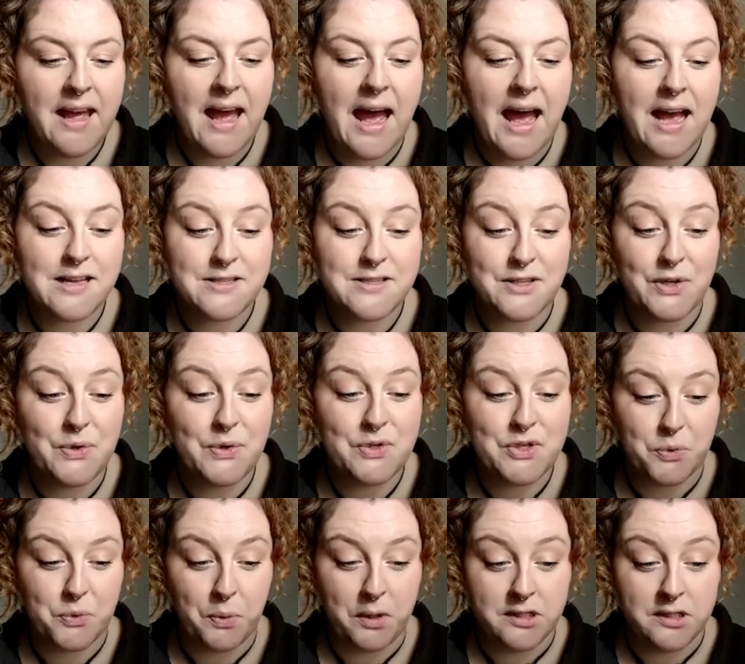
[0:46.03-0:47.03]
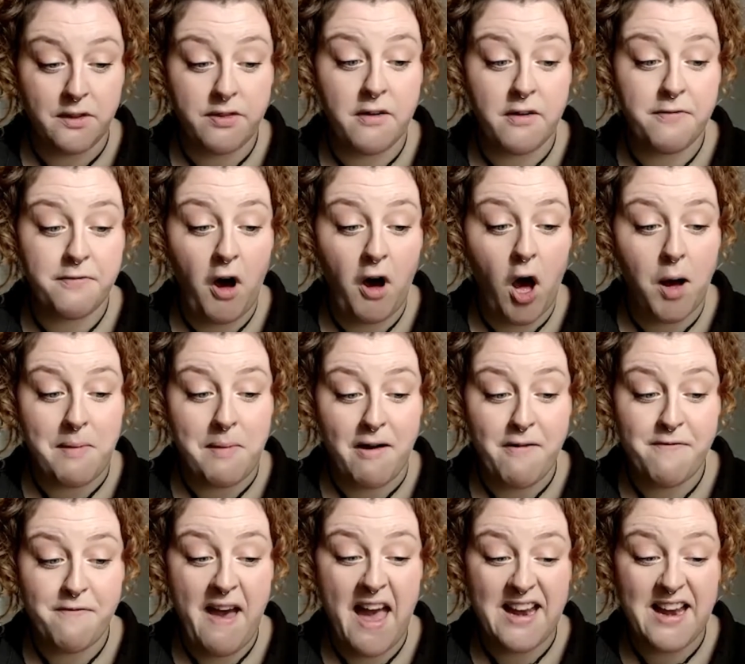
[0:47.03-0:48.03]
As usual, the farmer
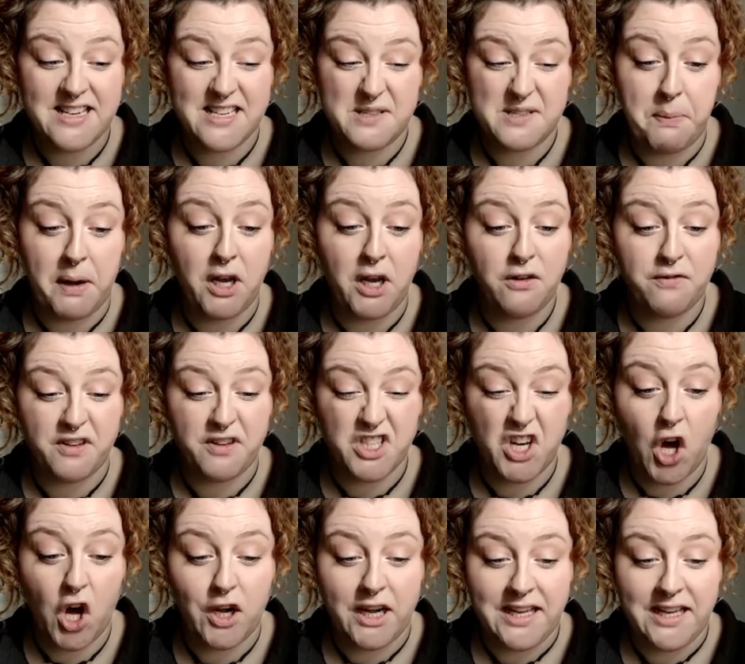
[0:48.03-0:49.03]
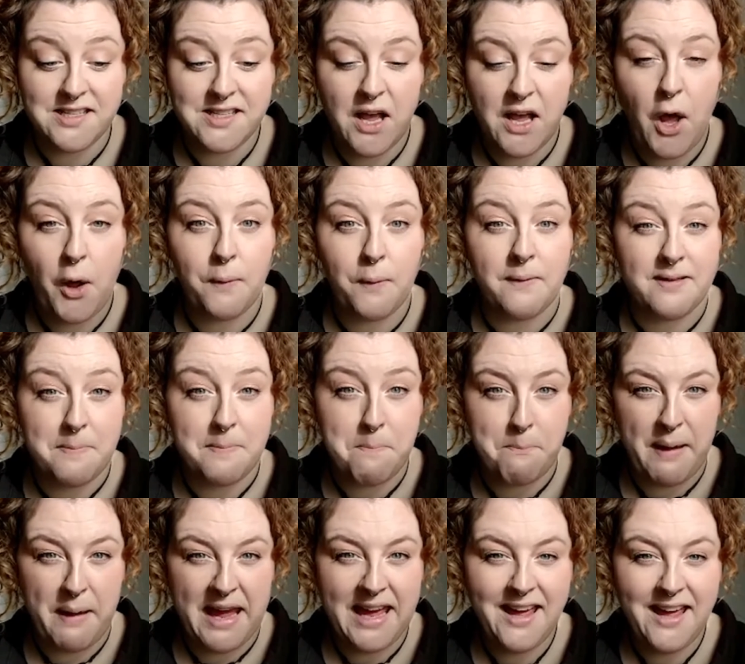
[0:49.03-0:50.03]
fed his beloved collies with
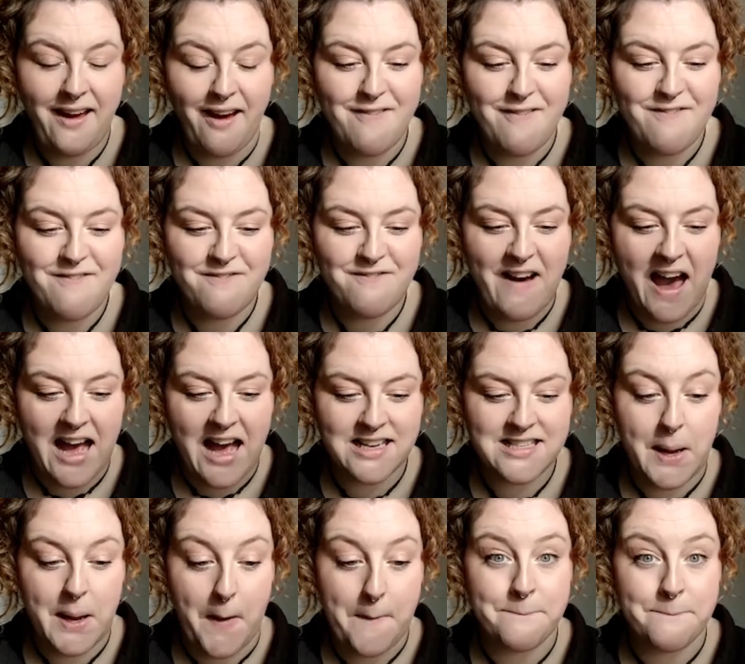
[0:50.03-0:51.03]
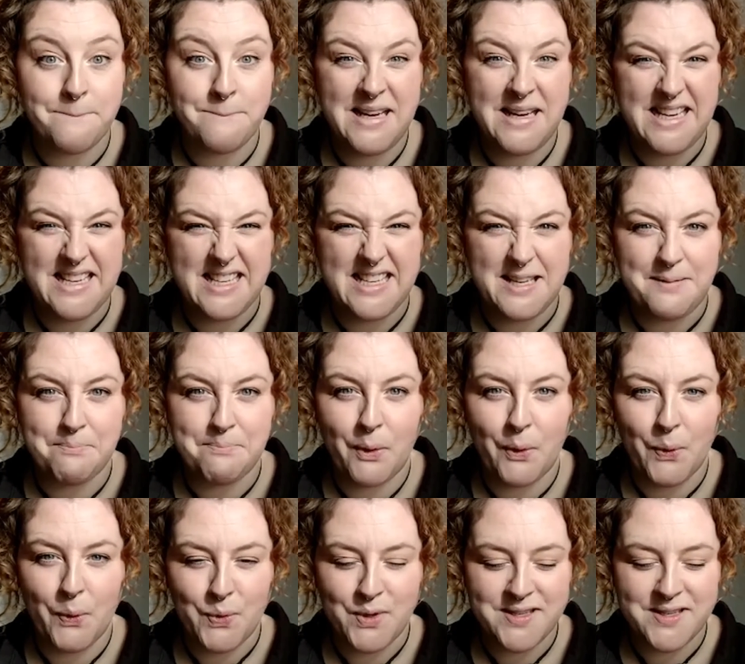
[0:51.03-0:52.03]
big, fat, meaty
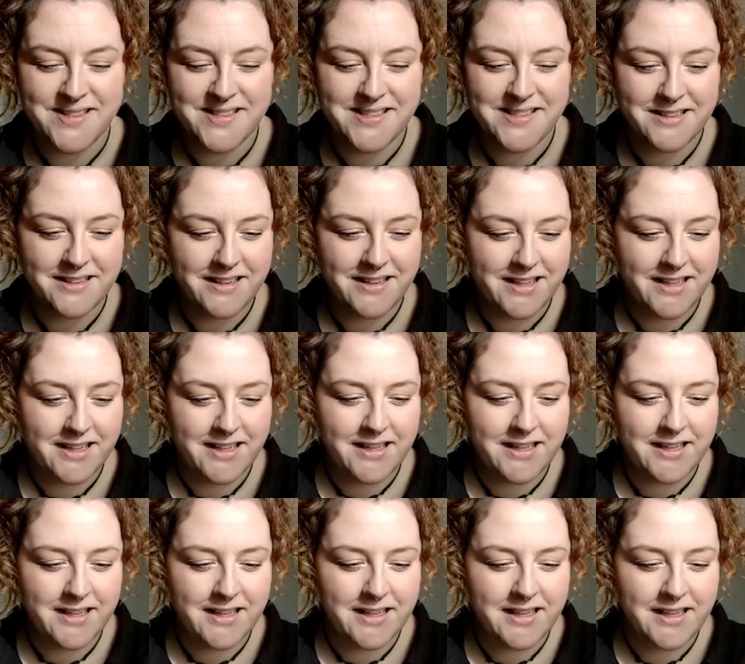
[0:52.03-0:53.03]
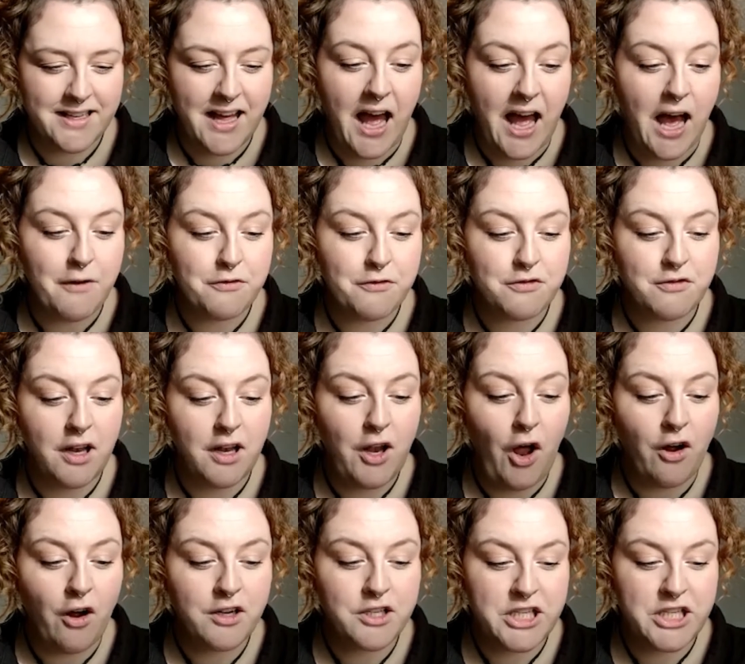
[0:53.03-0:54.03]
bones. After a
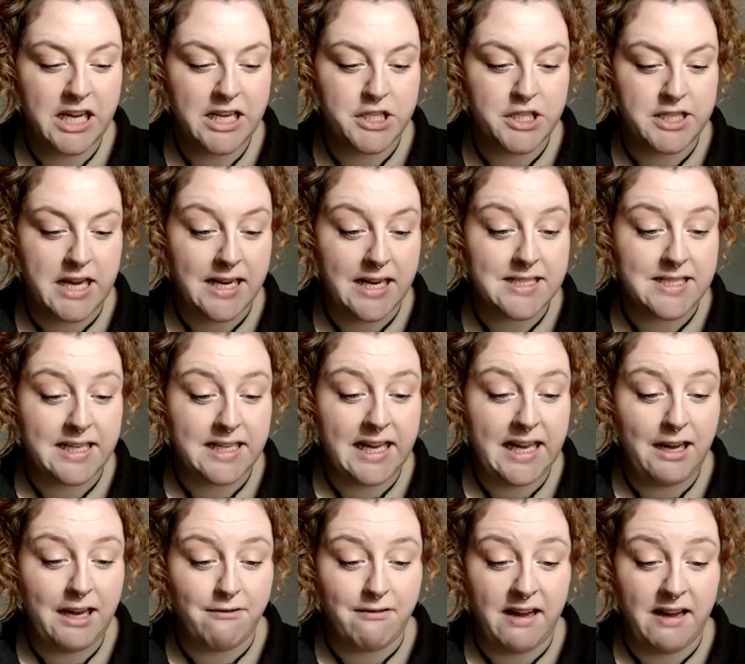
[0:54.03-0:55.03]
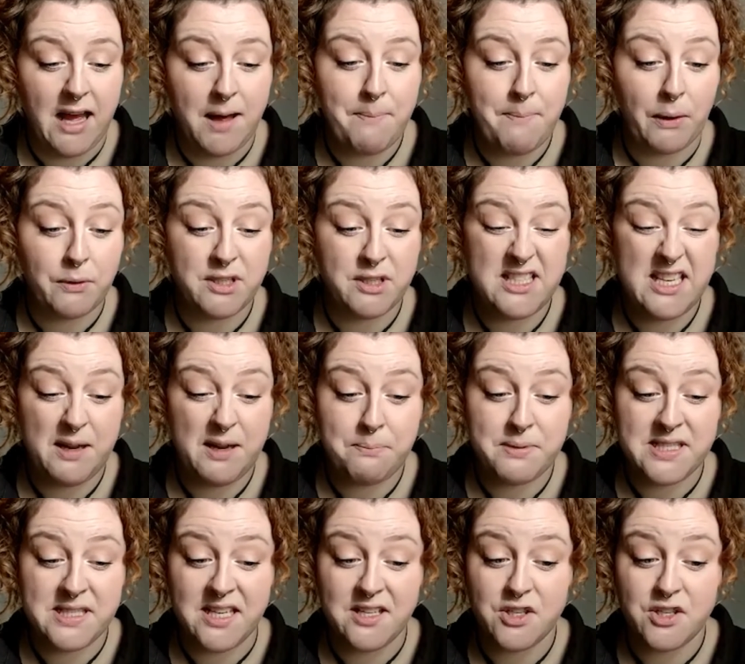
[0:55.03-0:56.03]
long chit-chat to Kiri about
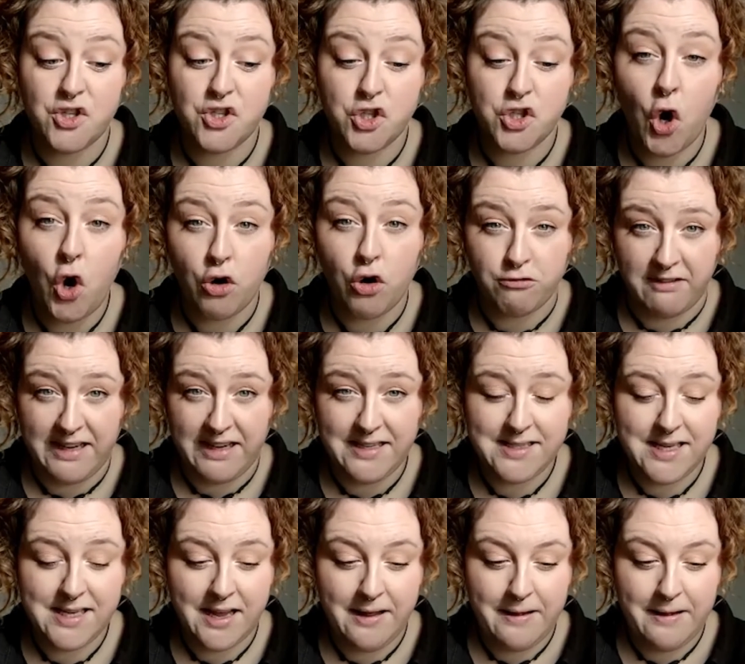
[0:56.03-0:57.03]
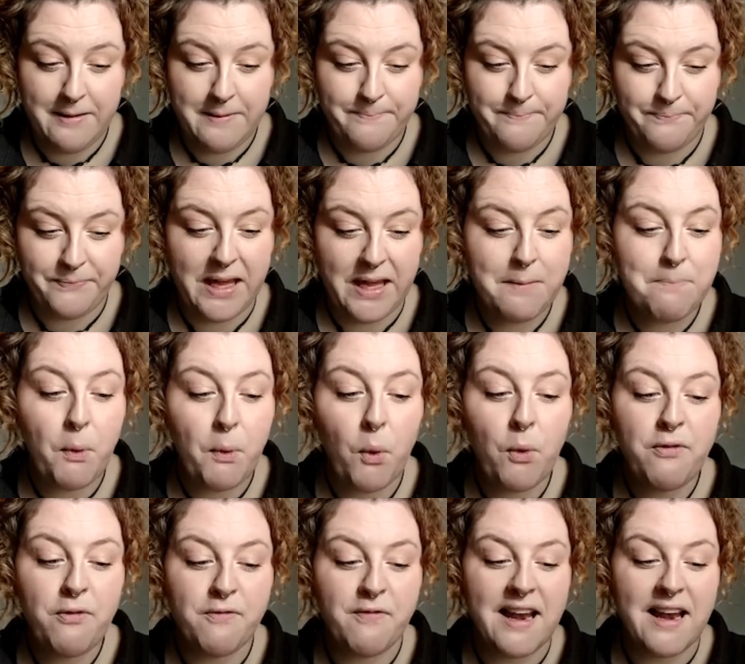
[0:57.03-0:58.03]
Tipsy's stories, they both
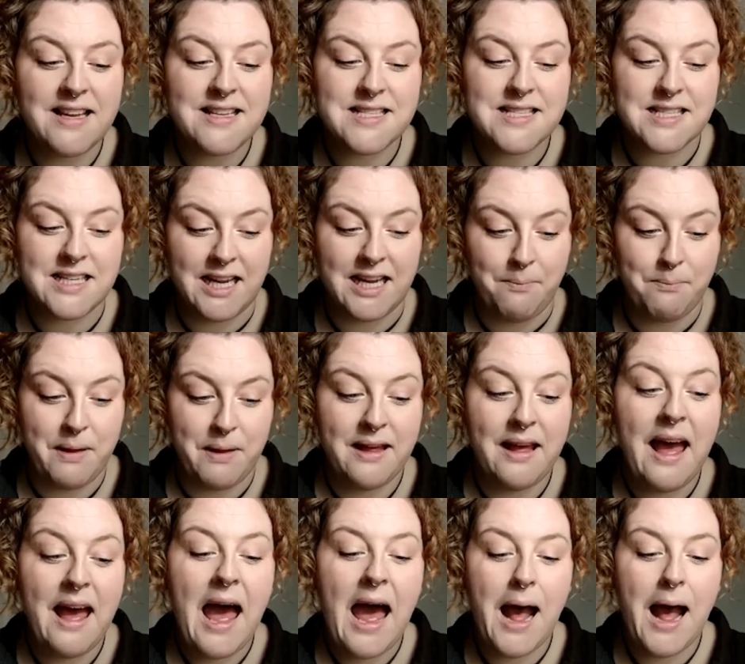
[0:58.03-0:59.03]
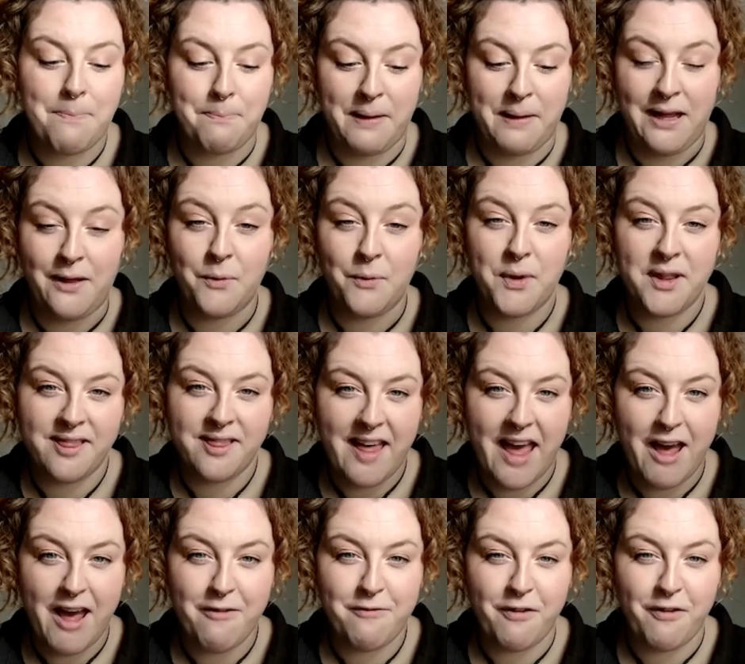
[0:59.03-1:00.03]
fell asleep, happy with
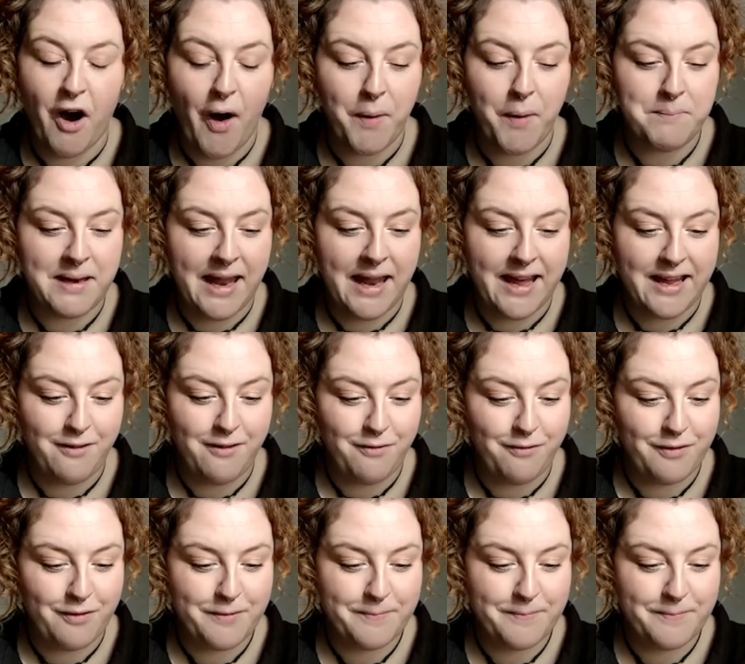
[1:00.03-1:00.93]
their farm life.